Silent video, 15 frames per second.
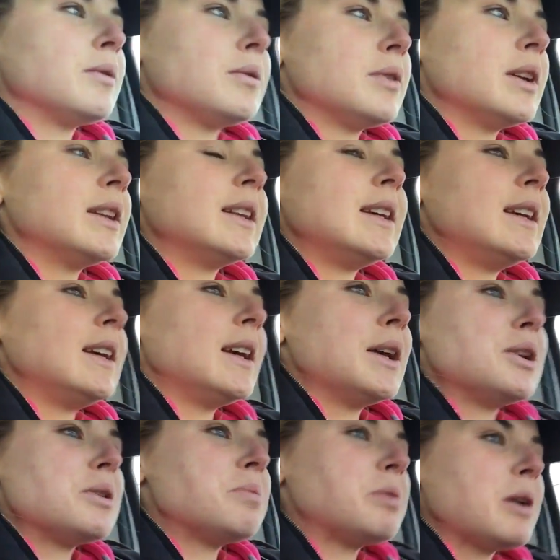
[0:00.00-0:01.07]
really
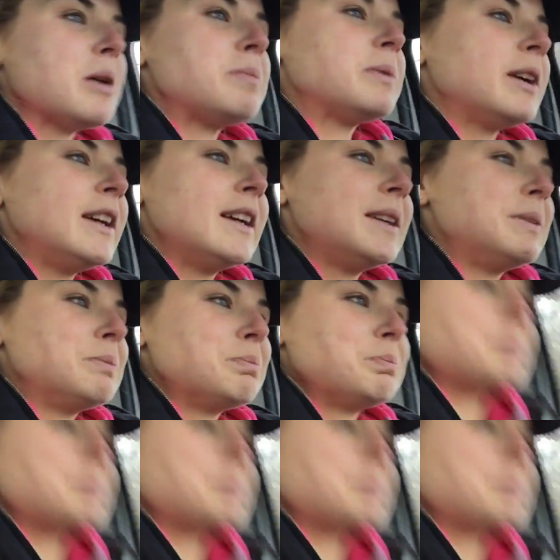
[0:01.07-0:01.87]
inappropriate